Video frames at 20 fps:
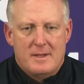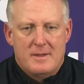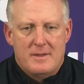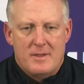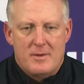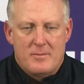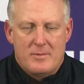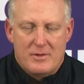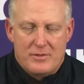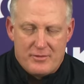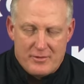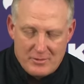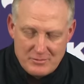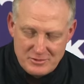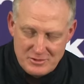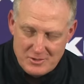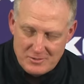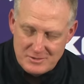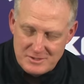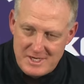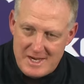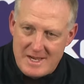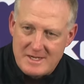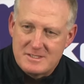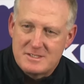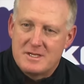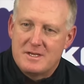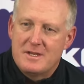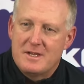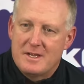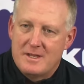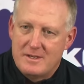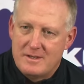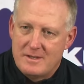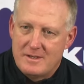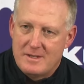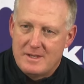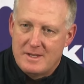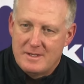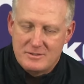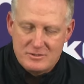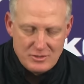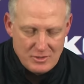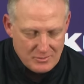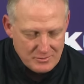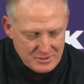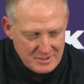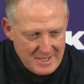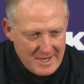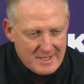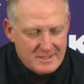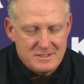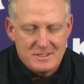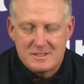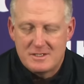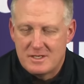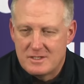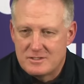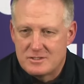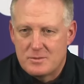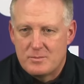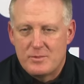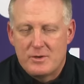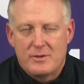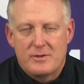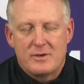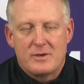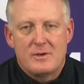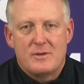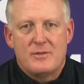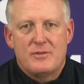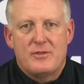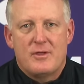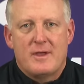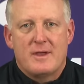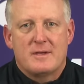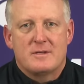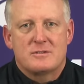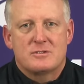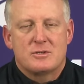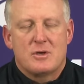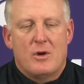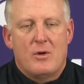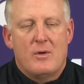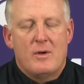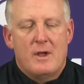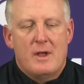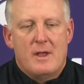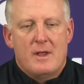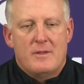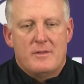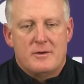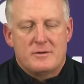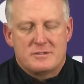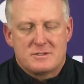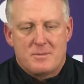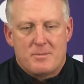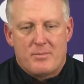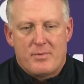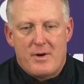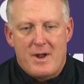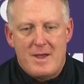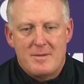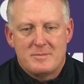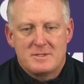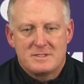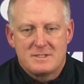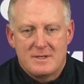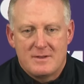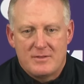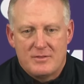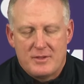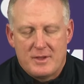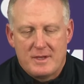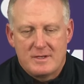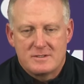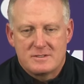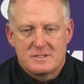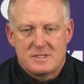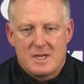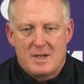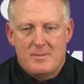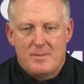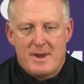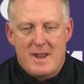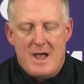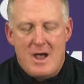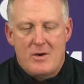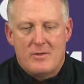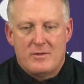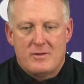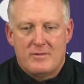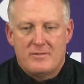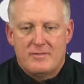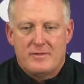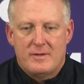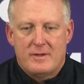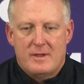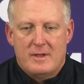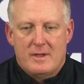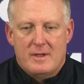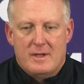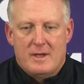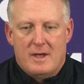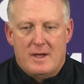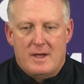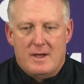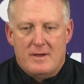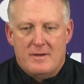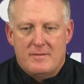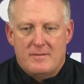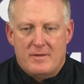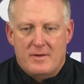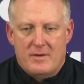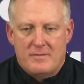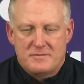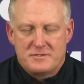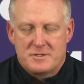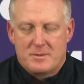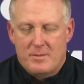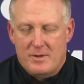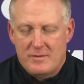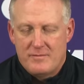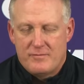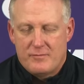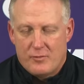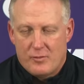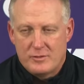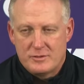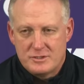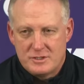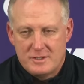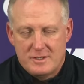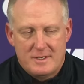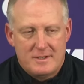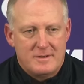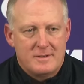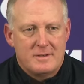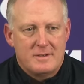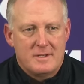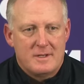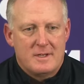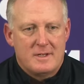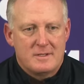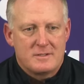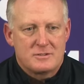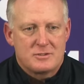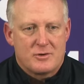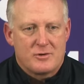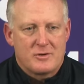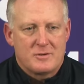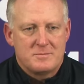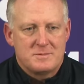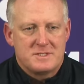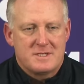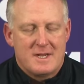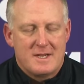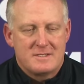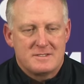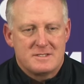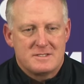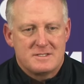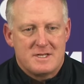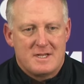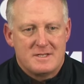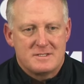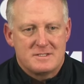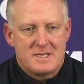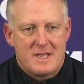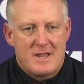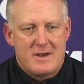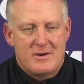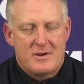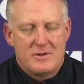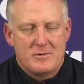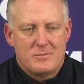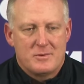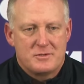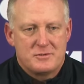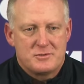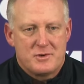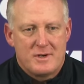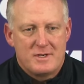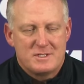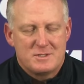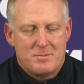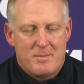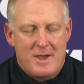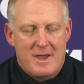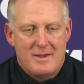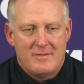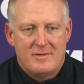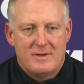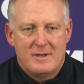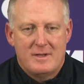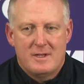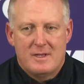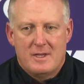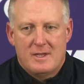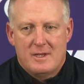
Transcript: Then we throw Joe Jackson in, and Joe Jackson did some really good things. So there's some promising things coming out of uh, of some unfortunate uh, circumstances on Saturday with Trey Spivey